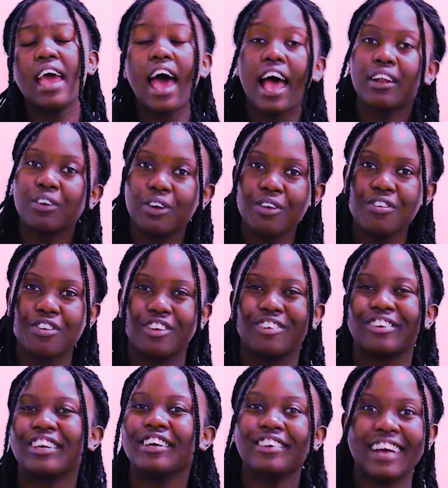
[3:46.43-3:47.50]
And also
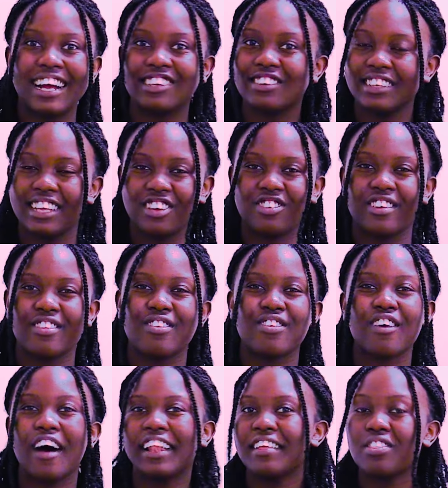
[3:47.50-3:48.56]
congratulations
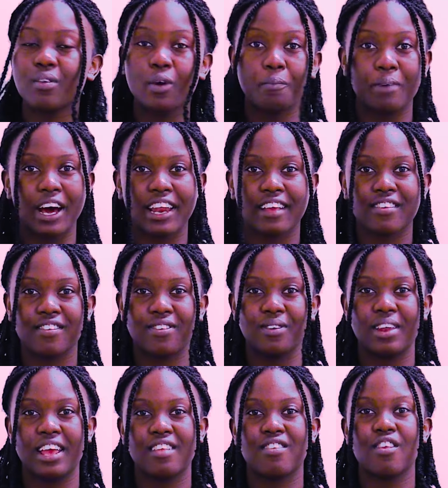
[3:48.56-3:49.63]
to all of the robotics
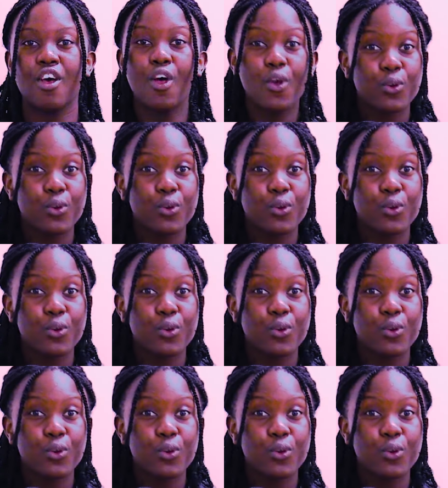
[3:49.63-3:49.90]
students